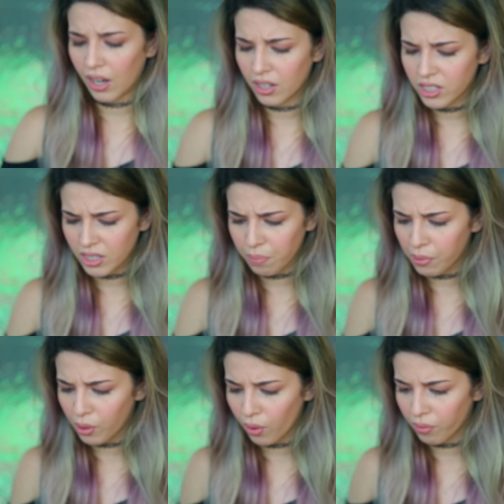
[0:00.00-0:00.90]
Colors are
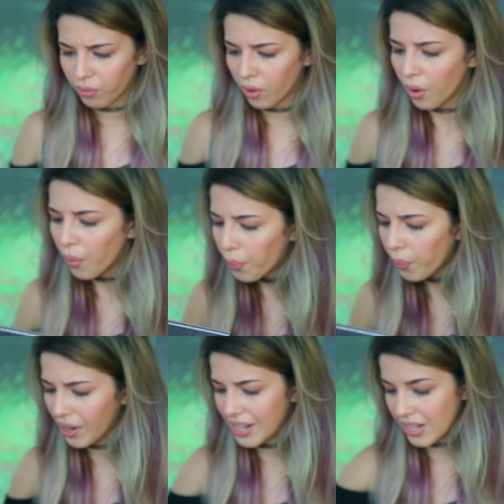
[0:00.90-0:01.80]
beautiful.
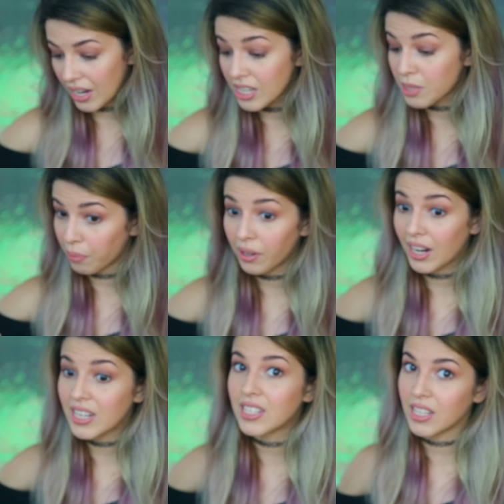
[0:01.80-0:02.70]
It is
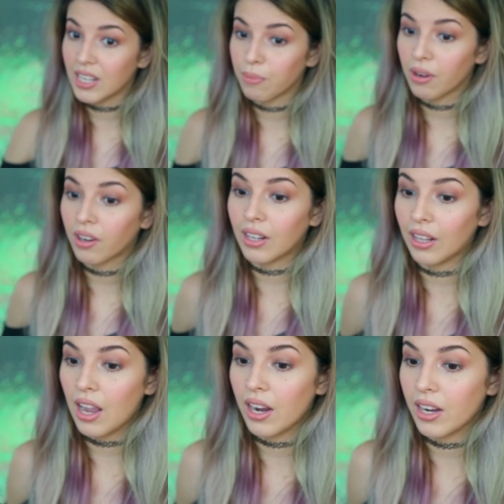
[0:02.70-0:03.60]
pricey, I'm not gonna
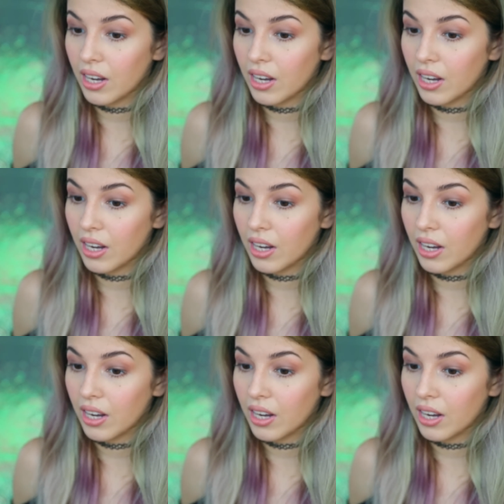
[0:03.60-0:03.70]
lie.